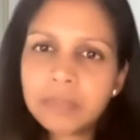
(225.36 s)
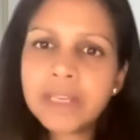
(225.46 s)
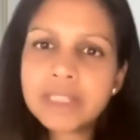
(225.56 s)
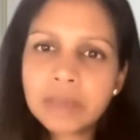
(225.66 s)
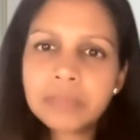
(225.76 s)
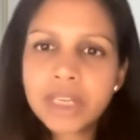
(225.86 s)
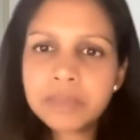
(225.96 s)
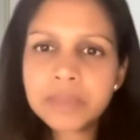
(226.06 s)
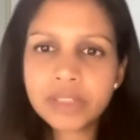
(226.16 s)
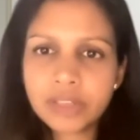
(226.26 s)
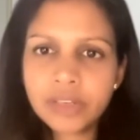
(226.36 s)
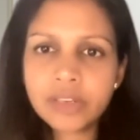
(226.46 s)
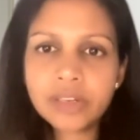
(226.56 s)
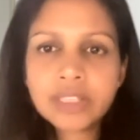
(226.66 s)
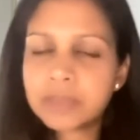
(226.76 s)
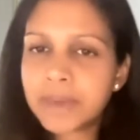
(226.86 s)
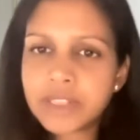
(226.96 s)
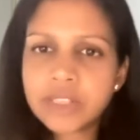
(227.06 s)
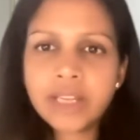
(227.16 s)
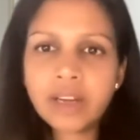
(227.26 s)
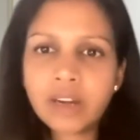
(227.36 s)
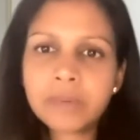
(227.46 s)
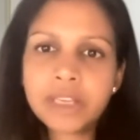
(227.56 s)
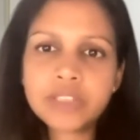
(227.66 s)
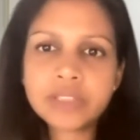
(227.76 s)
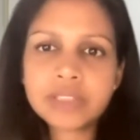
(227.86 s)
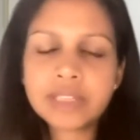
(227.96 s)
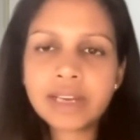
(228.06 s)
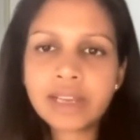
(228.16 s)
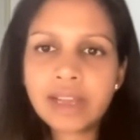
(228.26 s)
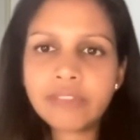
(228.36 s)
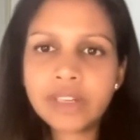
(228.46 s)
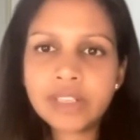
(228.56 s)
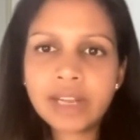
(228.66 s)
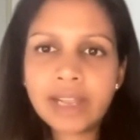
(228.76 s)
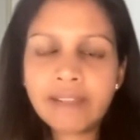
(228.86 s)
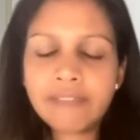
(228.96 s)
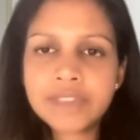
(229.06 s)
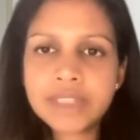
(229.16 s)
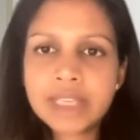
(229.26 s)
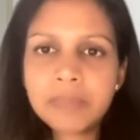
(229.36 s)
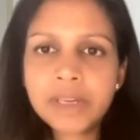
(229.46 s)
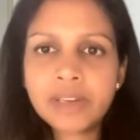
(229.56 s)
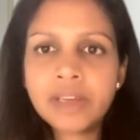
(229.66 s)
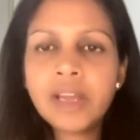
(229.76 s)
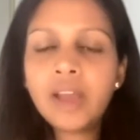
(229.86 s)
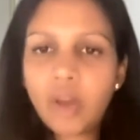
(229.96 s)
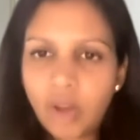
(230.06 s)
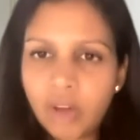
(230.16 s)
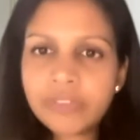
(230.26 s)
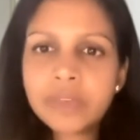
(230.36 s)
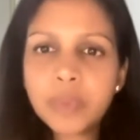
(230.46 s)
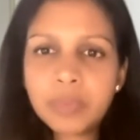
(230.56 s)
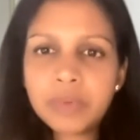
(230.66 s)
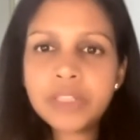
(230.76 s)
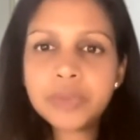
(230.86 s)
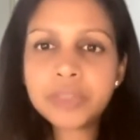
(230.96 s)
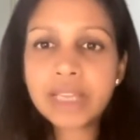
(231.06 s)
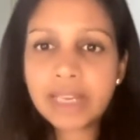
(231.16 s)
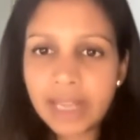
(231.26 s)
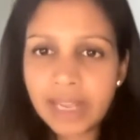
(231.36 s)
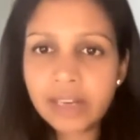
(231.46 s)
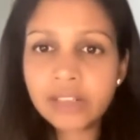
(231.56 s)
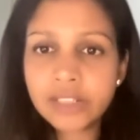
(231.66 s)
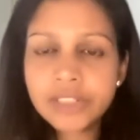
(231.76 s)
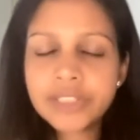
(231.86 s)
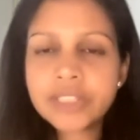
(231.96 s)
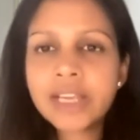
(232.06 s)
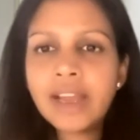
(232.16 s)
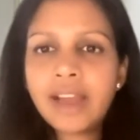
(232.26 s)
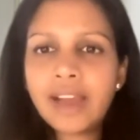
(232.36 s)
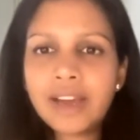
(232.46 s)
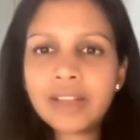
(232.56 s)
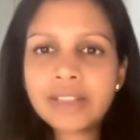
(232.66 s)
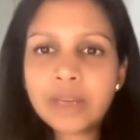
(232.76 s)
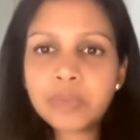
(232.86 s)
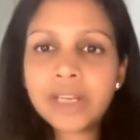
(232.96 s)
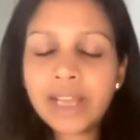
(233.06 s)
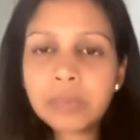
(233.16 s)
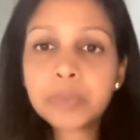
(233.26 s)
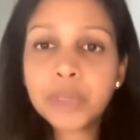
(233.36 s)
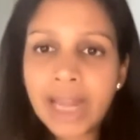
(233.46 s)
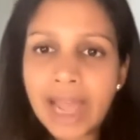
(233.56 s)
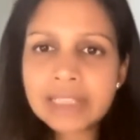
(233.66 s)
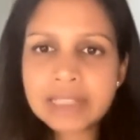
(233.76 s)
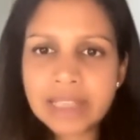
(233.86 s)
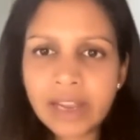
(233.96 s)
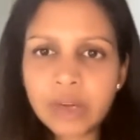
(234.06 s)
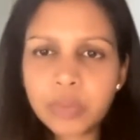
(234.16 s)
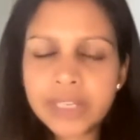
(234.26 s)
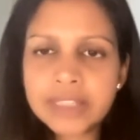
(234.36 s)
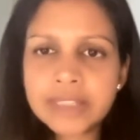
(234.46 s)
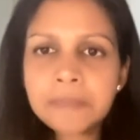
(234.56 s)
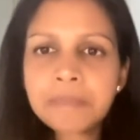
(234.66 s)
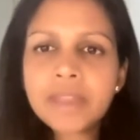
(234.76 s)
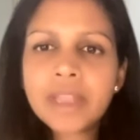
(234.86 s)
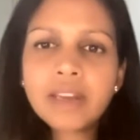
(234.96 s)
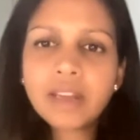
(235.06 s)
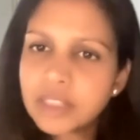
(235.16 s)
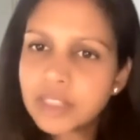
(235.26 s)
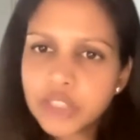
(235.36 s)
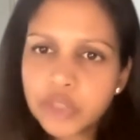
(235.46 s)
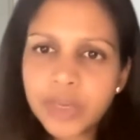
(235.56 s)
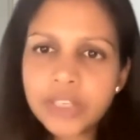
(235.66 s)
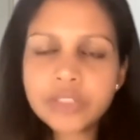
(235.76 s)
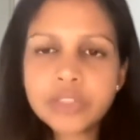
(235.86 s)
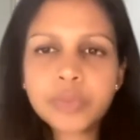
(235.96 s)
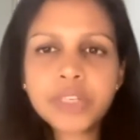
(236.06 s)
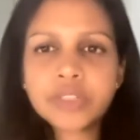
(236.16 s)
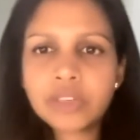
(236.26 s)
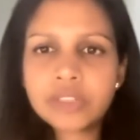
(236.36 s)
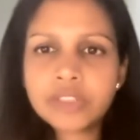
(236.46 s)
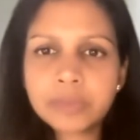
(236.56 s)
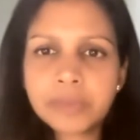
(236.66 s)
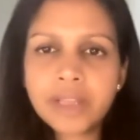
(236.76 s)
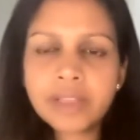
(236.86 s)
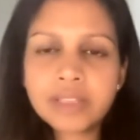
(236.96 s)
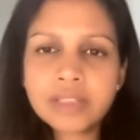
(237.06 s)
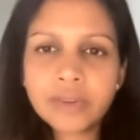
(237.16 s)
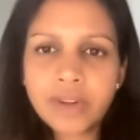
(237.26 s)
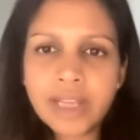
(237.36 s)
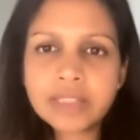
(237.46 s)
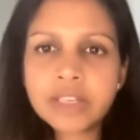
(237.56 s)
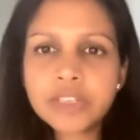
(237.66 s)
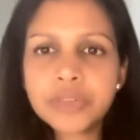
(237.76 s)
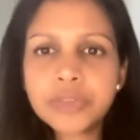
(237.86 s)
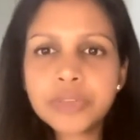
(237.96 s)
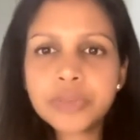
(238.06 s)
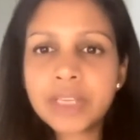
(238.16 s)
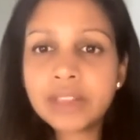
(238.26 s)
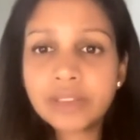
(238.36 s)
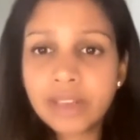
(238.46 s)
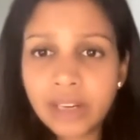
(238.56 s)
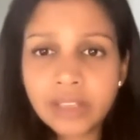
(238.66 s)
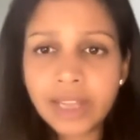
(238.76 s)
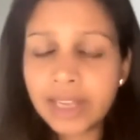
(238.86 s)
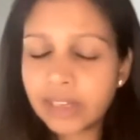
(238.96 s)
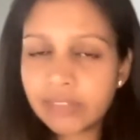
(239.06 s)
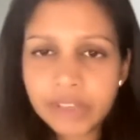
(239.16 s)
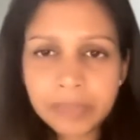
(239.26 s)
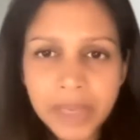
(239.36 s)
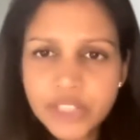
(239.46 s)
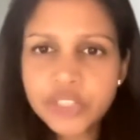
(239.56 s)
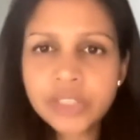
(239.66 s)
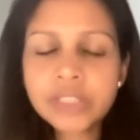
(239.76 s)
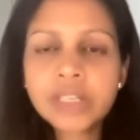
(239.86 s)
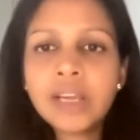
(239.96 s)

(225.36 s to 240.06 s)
may sometimes occur, especially in our patients that have underlying emphysema, often we will use inhalers uh, that will help relax the airways. In other situations where shortness of breath is arising due to either underlying inflammation